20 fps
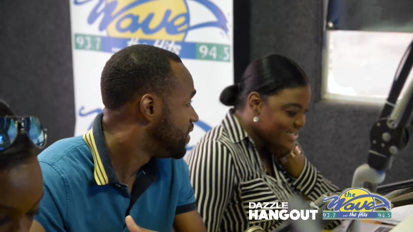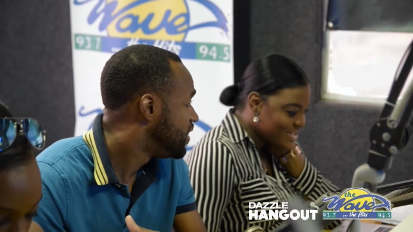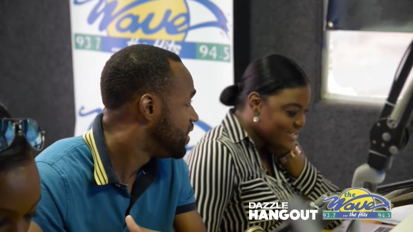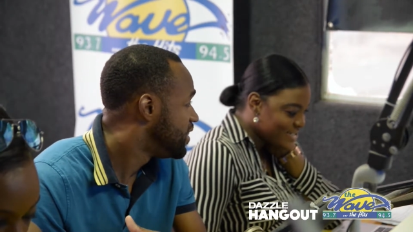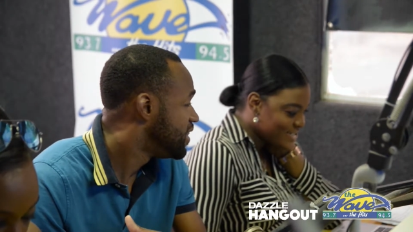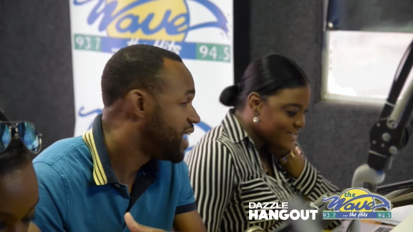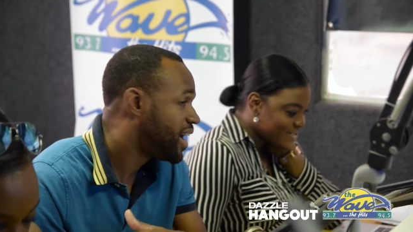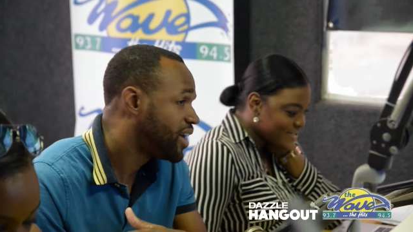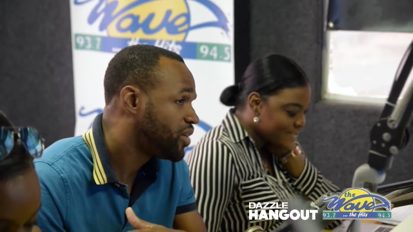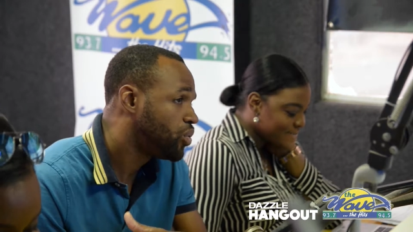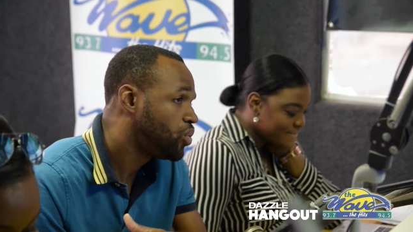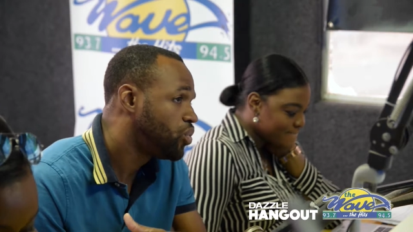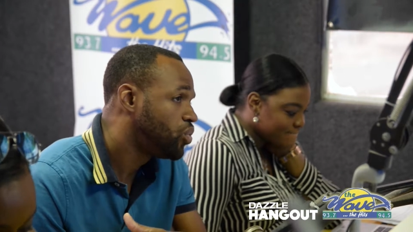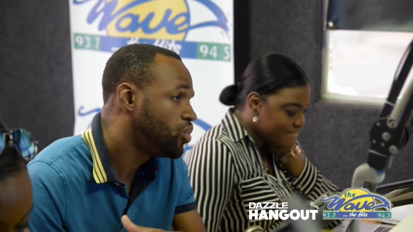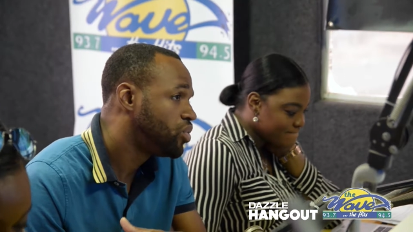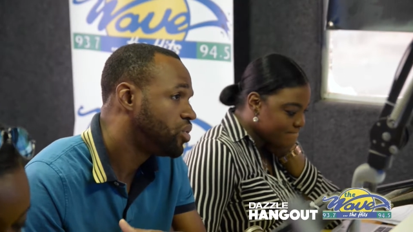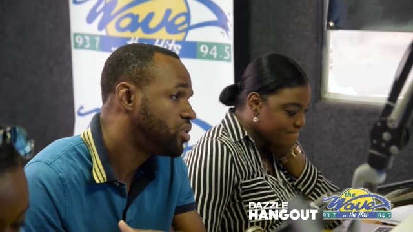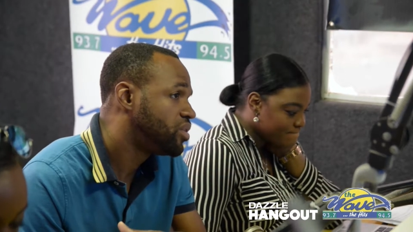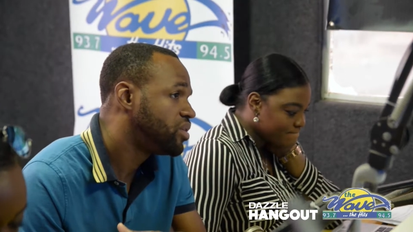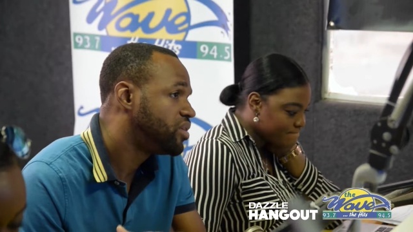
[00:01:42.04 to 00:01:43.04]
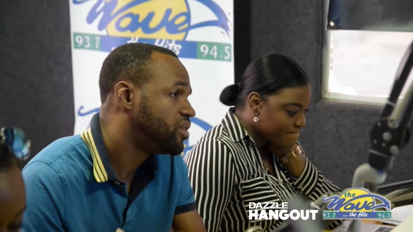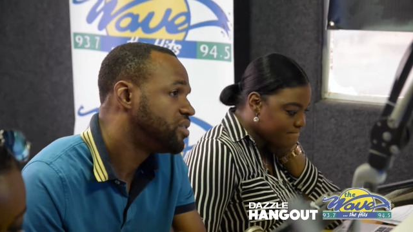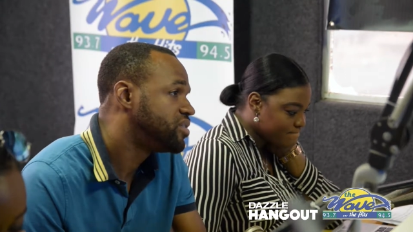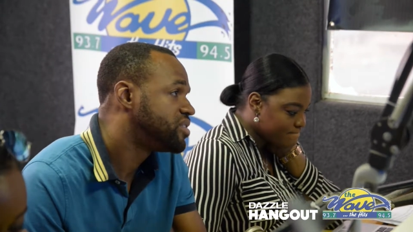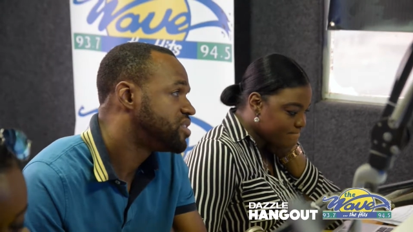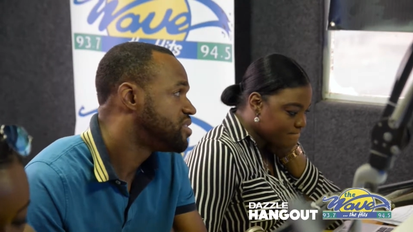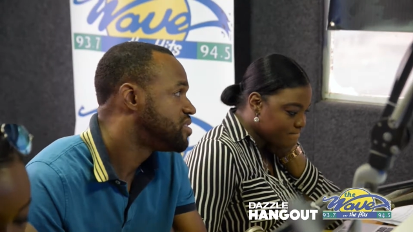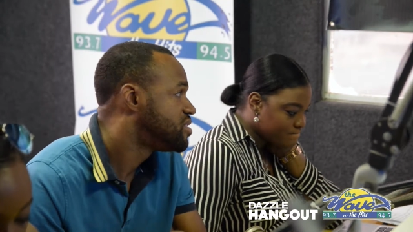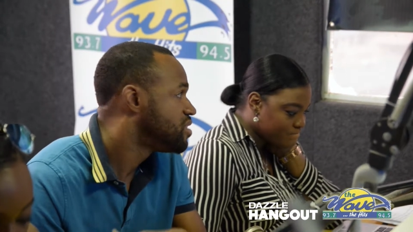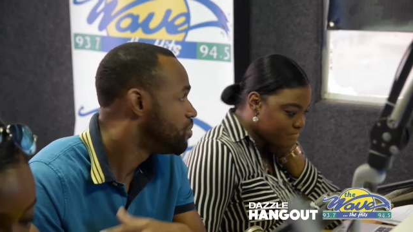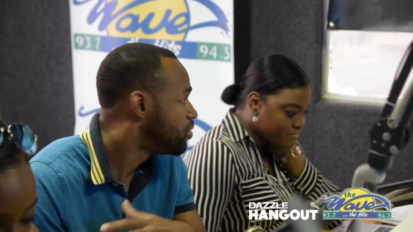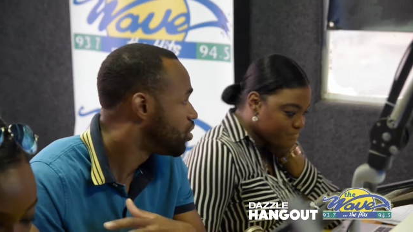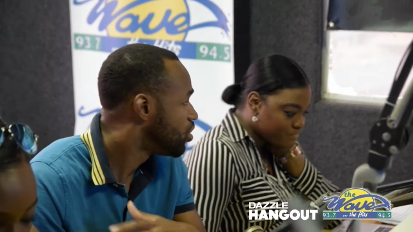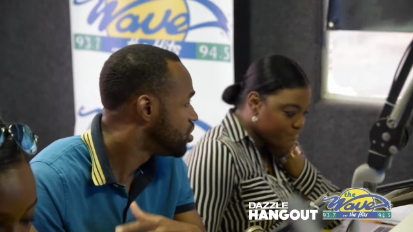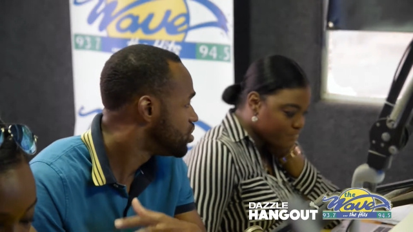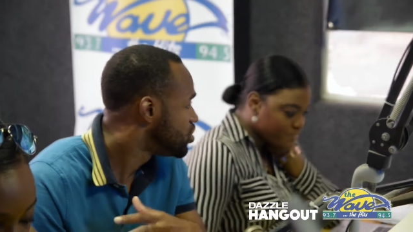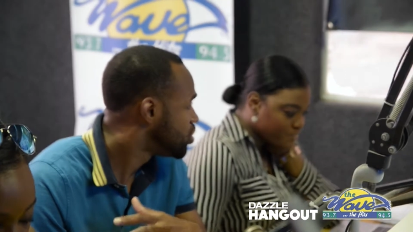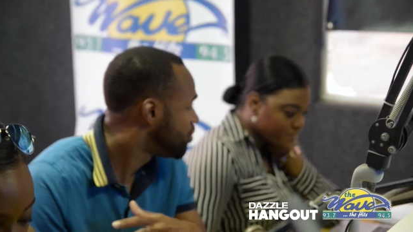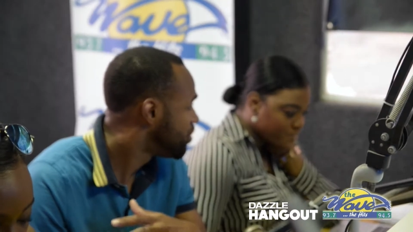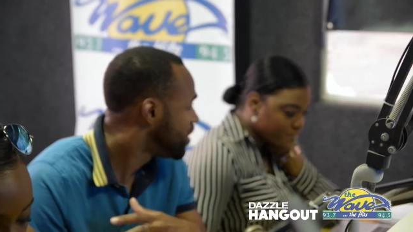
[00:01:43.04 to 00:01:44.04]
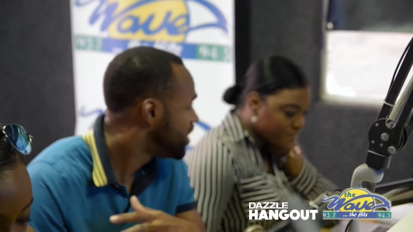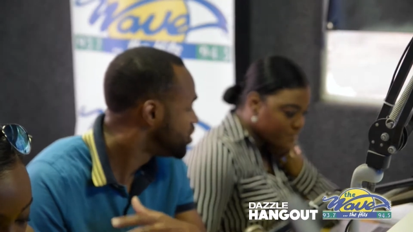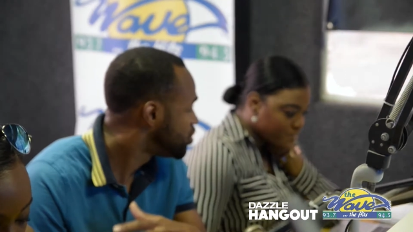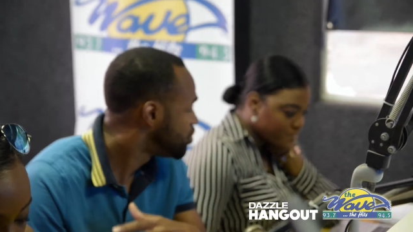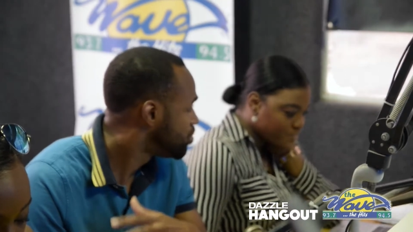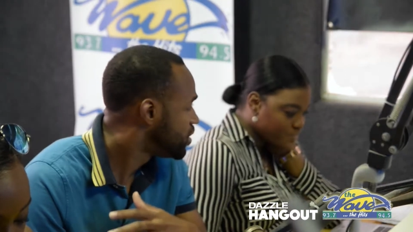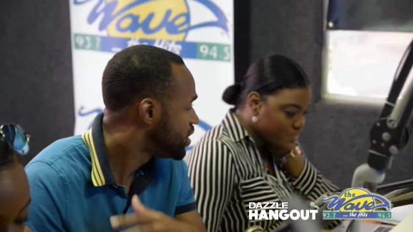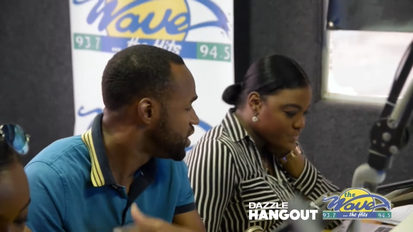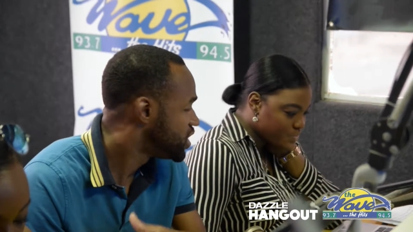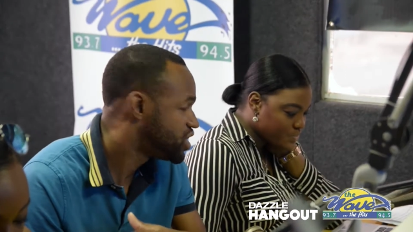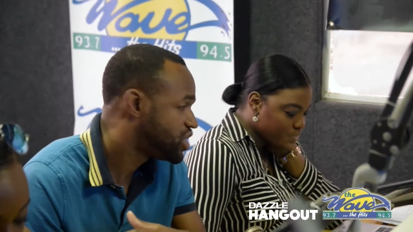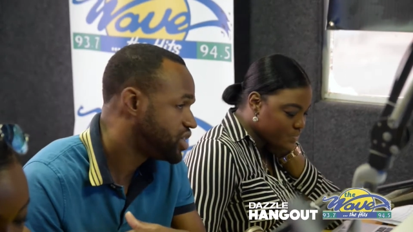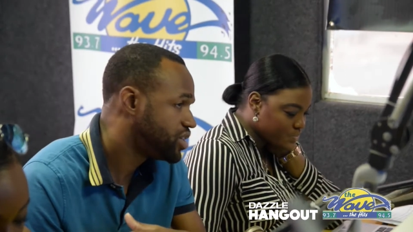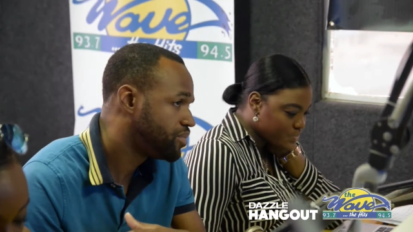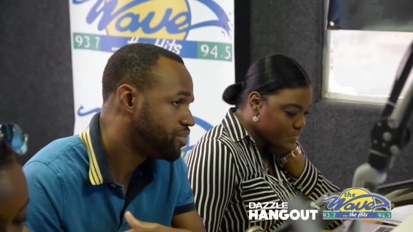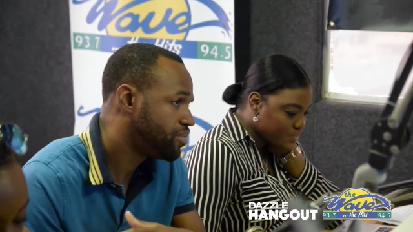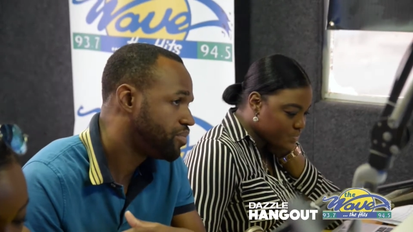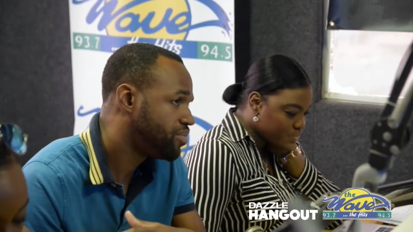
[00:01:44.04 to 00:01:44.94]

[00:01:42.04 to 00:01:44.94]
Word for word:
Speaker 1: that whole terminology of entrepreneurship,